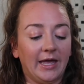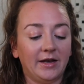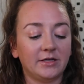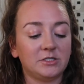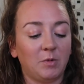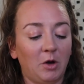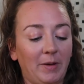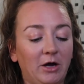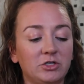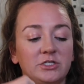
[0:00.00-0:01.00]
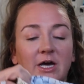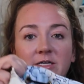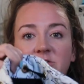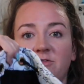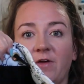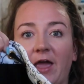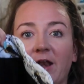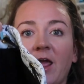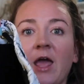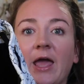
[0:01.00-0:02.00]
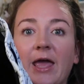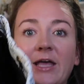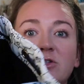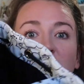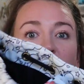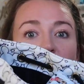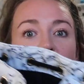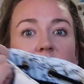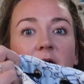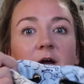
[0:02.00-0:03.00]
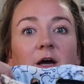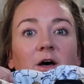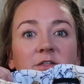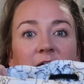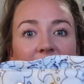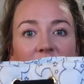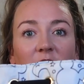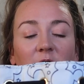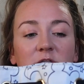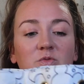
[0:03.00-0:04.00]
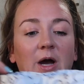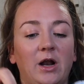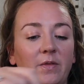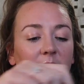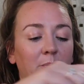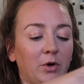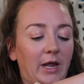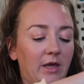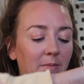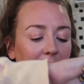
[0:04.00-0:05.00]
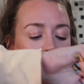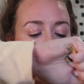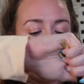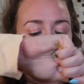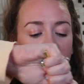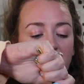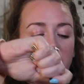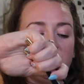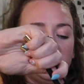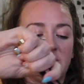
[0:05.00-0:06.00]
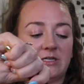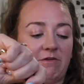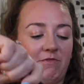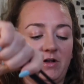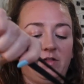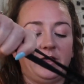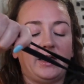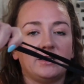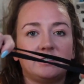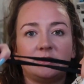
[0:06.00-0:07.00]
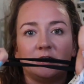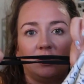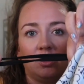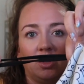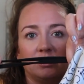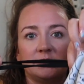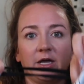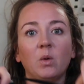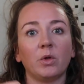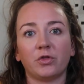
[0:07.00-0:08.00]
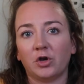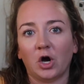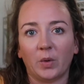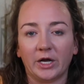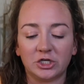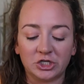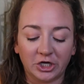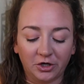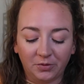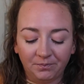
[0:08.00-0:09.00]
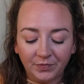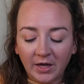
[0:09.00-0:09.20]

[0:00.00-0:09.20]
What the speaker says: and a small pouch does fit. It's real tight though. It's right on the brink. However, you can definitely still close it with no issue.